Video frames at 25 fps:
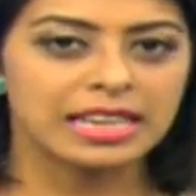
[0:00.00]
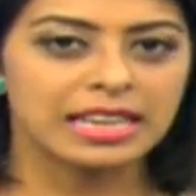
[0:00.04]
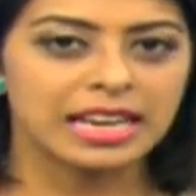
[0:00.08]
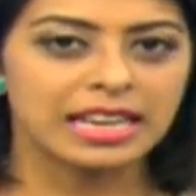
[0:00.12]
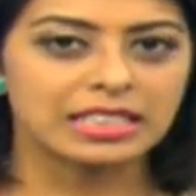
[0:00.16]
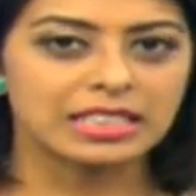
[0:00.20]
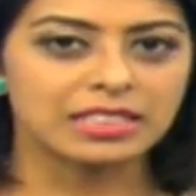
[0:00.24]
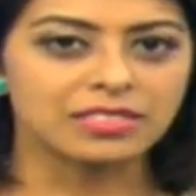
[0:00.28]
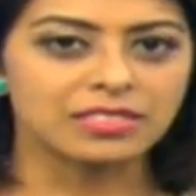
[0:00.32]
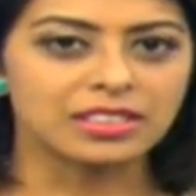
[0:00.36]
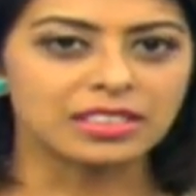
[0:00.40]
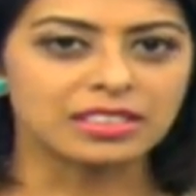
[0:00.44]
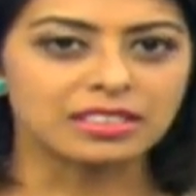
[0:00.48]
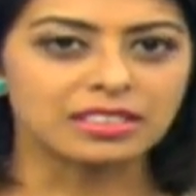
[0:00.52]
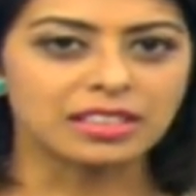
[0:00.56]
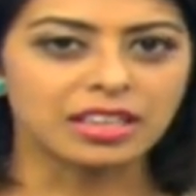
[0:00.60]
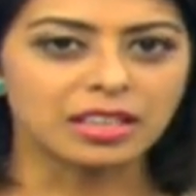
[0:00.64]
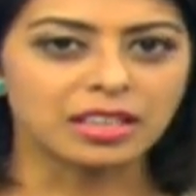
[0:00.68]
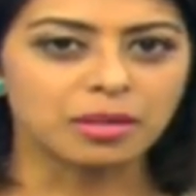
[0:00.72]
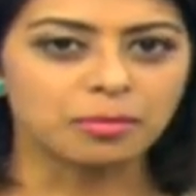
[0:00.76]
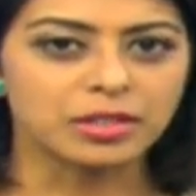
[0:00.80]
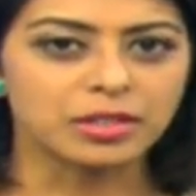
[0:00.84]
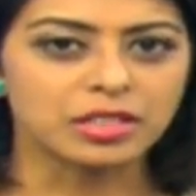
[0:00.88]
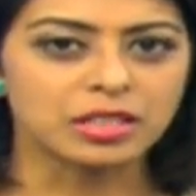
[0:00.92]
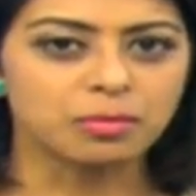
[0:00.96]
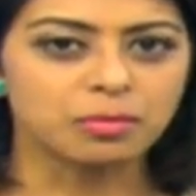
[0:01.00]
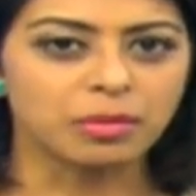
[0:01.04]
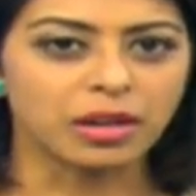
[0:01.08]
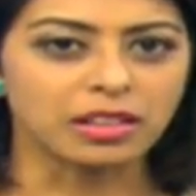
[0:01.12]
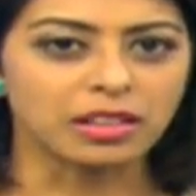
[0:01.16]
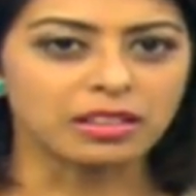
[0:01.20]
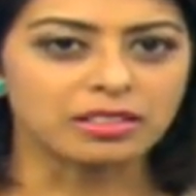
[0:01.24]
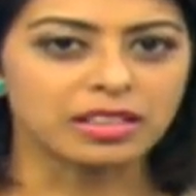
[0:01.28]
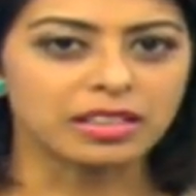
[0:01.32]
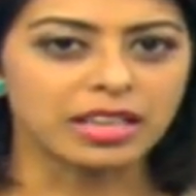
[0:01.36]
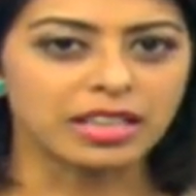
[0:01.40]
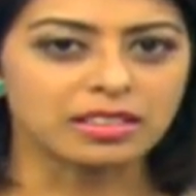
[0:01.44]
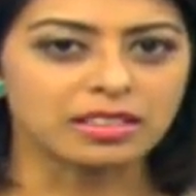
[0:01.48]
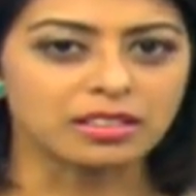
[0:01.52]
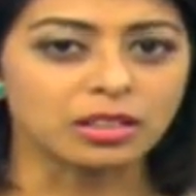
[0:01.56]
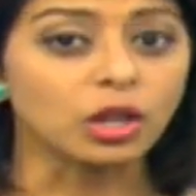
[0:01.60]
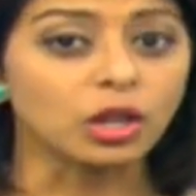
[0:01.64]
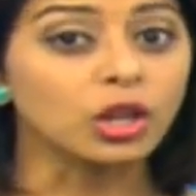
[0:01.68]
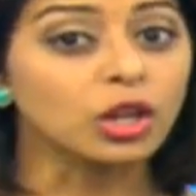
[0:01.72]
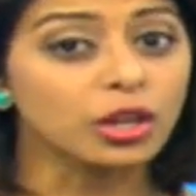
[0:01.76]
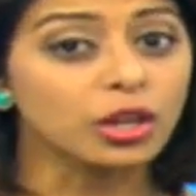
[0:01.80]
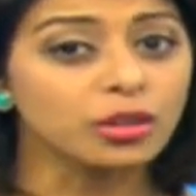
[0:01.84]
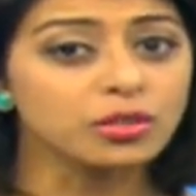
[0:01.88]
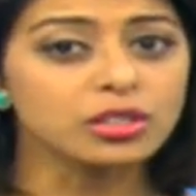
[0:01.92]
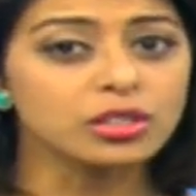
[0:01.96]
NTV's Zainab Ismail takes a
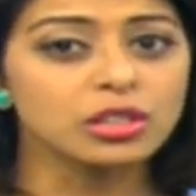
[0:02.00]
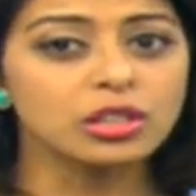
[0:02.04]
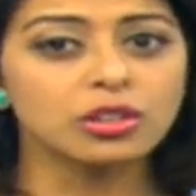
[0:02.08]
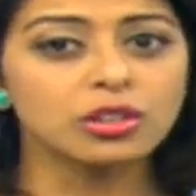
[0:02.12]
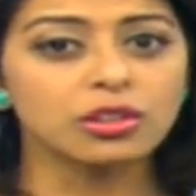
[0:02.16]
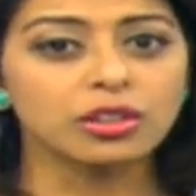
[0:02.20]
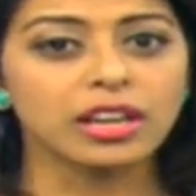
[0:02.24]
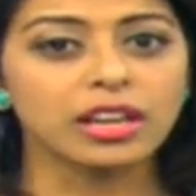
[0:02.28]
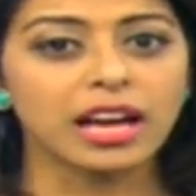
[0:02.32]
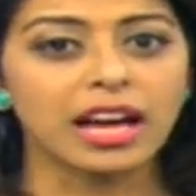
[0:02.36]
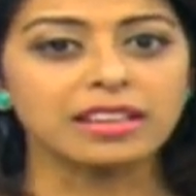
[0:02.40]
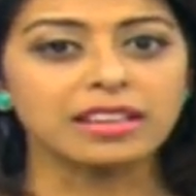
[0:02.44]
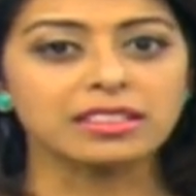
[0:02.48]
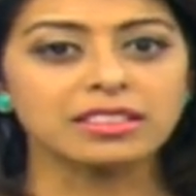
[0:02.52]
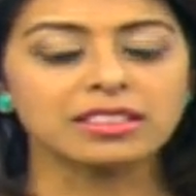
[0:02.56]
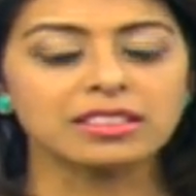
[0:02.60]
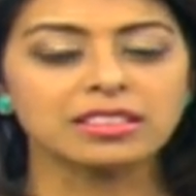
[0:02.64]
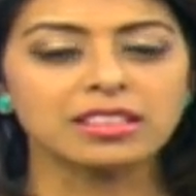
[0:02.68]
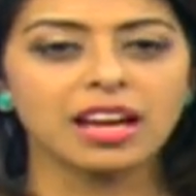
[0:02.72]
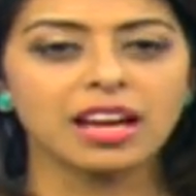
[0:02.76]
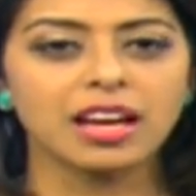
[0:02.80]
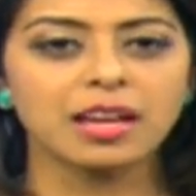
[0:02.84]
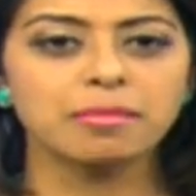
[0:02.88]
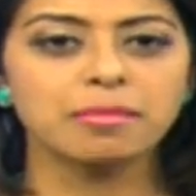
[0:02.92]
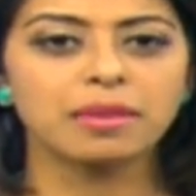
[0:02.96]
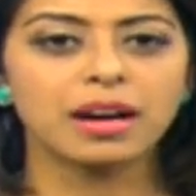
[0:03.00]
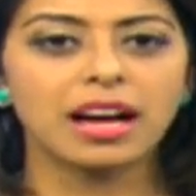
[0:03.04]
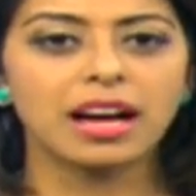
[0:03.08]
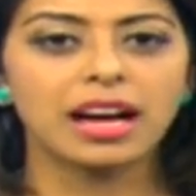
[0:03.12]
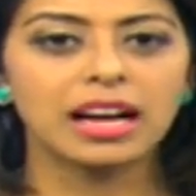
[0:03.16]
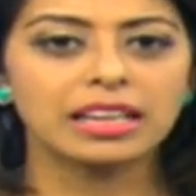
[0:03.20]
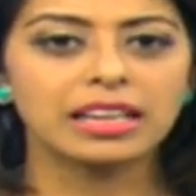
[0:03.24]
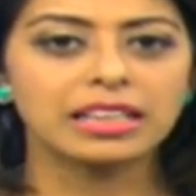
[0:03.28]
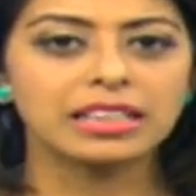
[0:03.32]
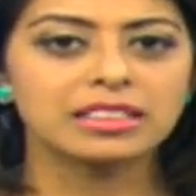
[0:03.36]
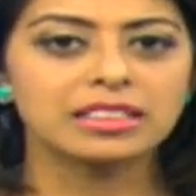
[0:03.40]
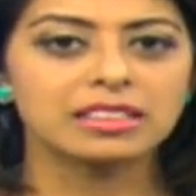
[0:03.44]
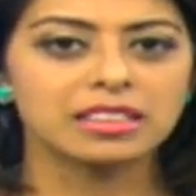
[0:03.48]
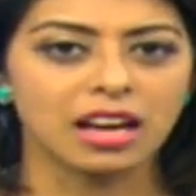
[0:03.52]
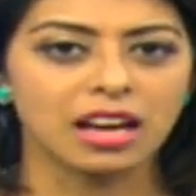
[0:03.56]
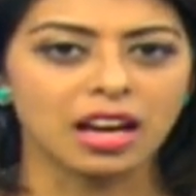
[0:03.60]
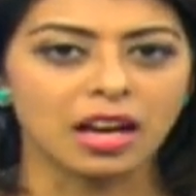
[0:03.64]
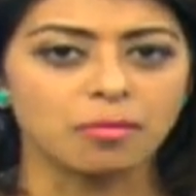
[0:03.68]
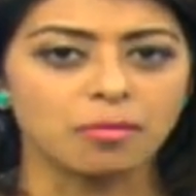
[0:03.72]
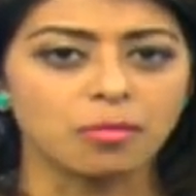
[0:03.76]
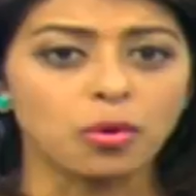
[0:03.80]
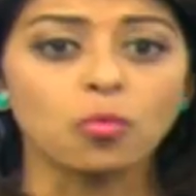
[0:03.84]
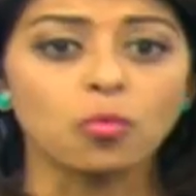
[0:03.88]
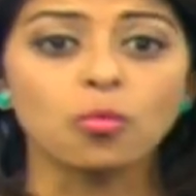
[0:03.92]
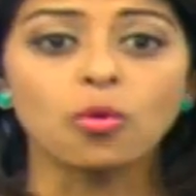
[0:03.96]
closer look at Taib Ali
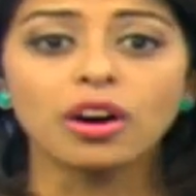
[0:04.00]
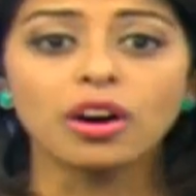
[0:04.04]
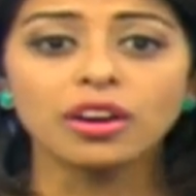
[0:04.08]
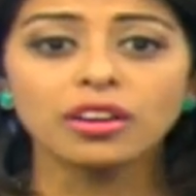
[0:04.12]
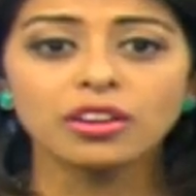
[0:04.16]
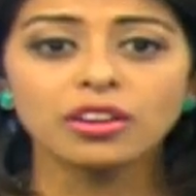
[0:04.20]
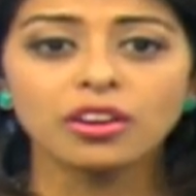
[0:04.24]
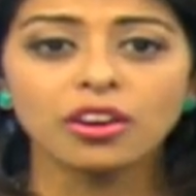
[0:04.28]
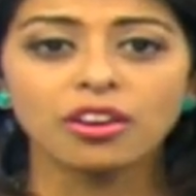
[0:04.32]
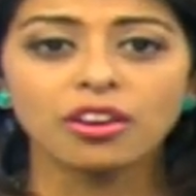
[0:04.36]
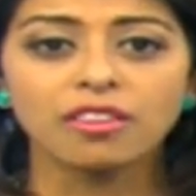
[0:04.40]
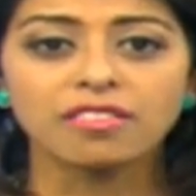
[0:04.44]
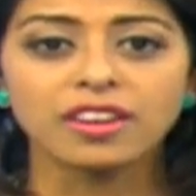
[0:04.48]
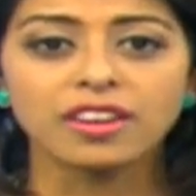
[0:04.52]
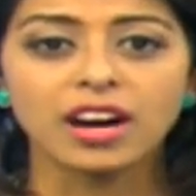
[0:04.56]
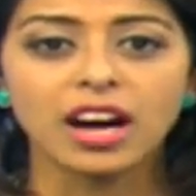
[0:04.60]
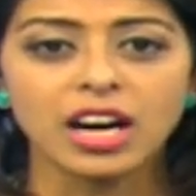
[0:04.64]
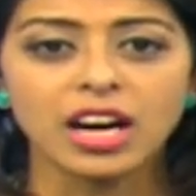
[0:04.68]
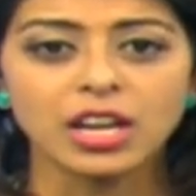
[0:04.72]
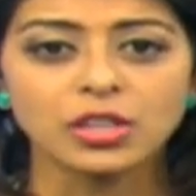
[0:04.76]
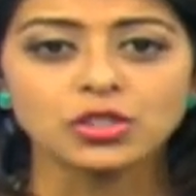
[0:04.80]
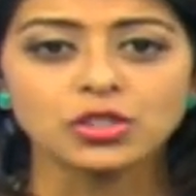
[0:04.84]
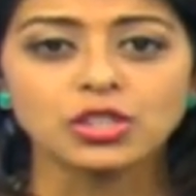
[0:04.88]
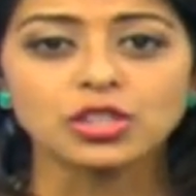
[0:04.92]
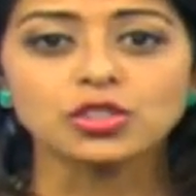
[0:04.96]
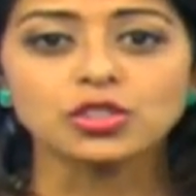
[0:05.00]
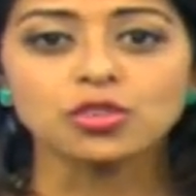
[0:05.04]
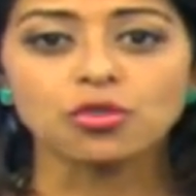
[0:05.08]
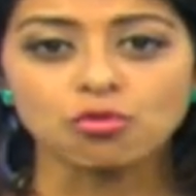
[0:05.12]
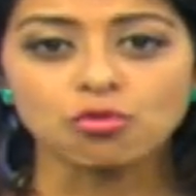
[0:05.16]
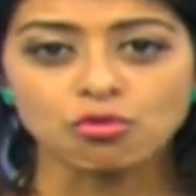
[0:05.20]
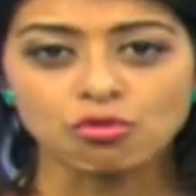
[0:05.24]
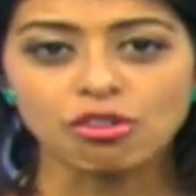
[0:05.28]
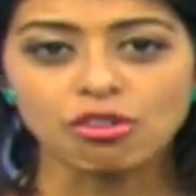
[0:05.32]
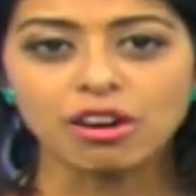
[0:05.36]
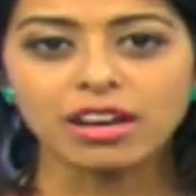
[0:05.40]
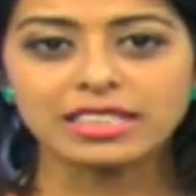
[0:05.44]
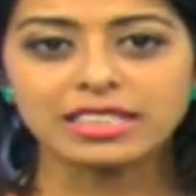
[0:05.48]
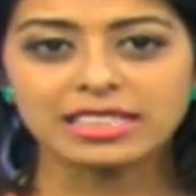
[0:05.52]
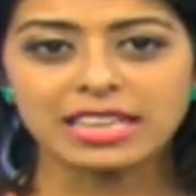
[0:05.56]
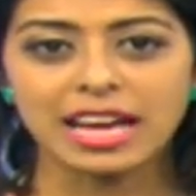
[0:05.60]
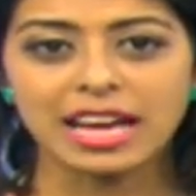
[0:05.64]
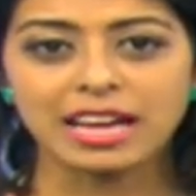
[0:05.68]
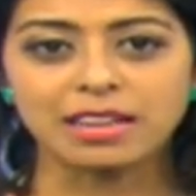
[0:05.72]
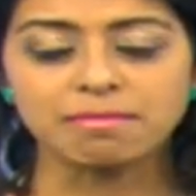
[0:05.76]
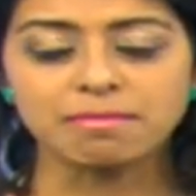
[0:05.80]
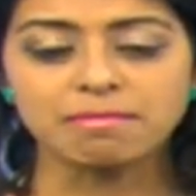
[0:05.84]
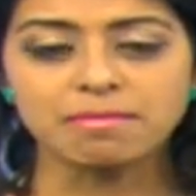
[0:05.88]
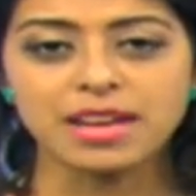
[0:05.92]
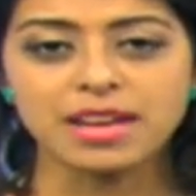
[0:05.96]
Taib, one of Haji's
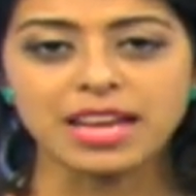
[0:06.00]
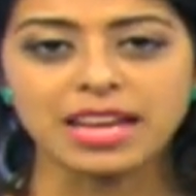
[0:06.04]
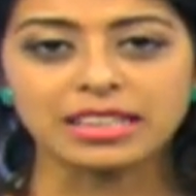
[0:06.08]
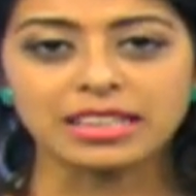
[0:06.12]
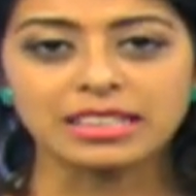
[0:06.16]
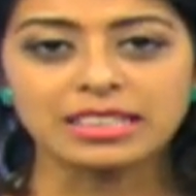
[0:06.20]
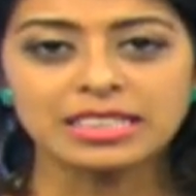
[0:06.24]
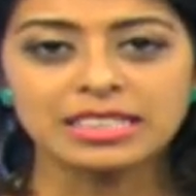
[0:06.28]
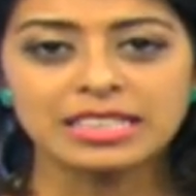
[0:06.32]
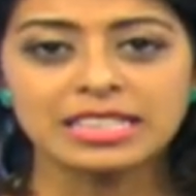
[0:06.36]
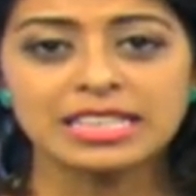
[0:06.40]
right-hand men,